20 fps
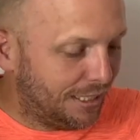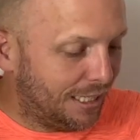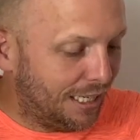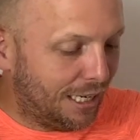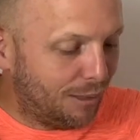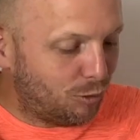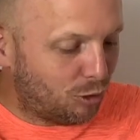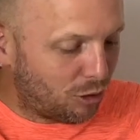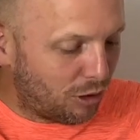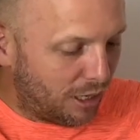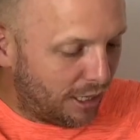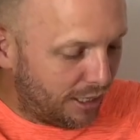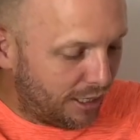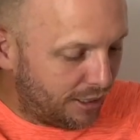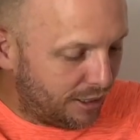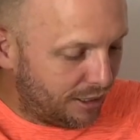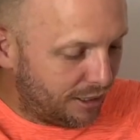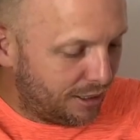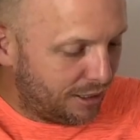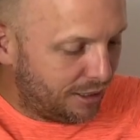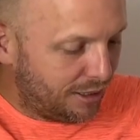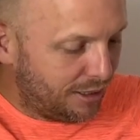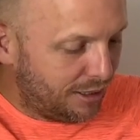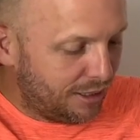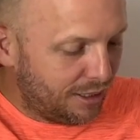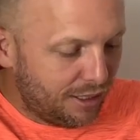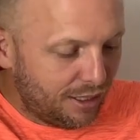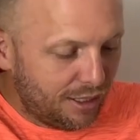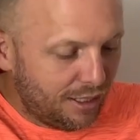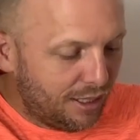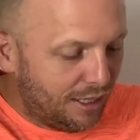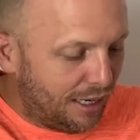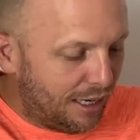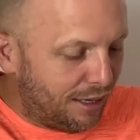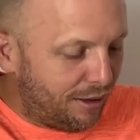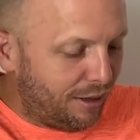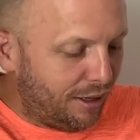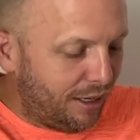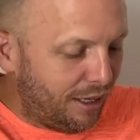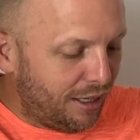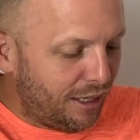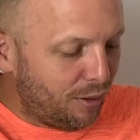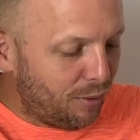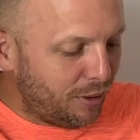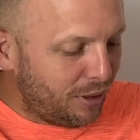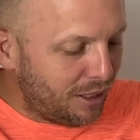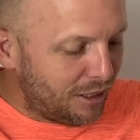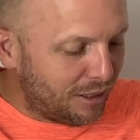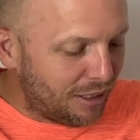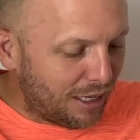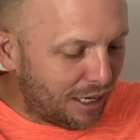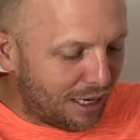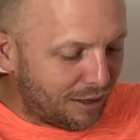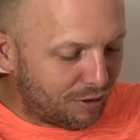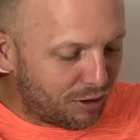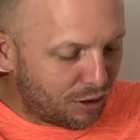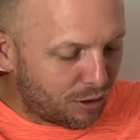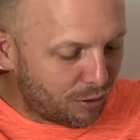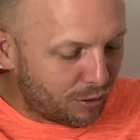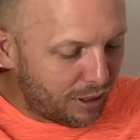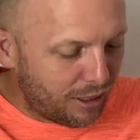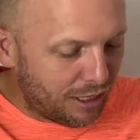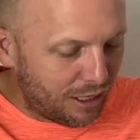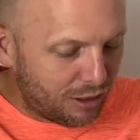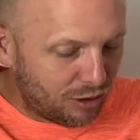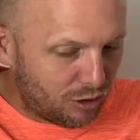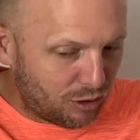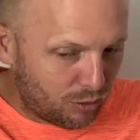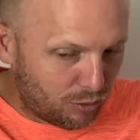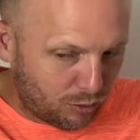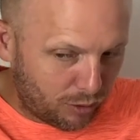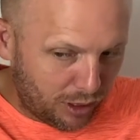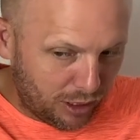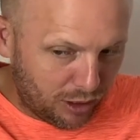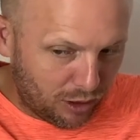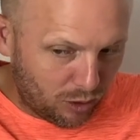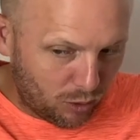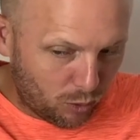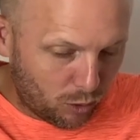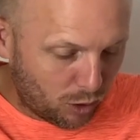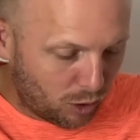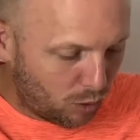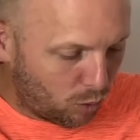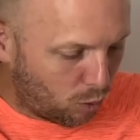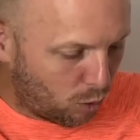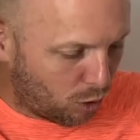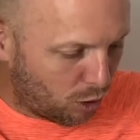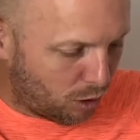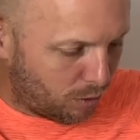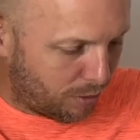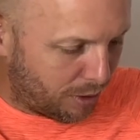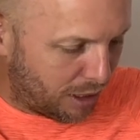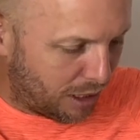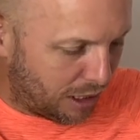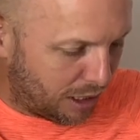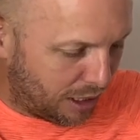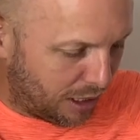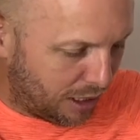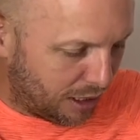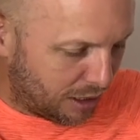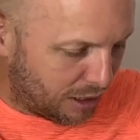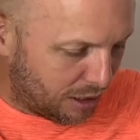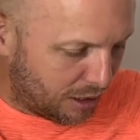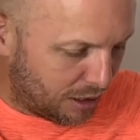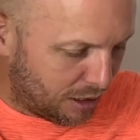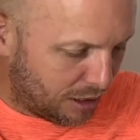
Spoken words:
I'm trying. All right, and then we need to have a crayon to write the word worm on it.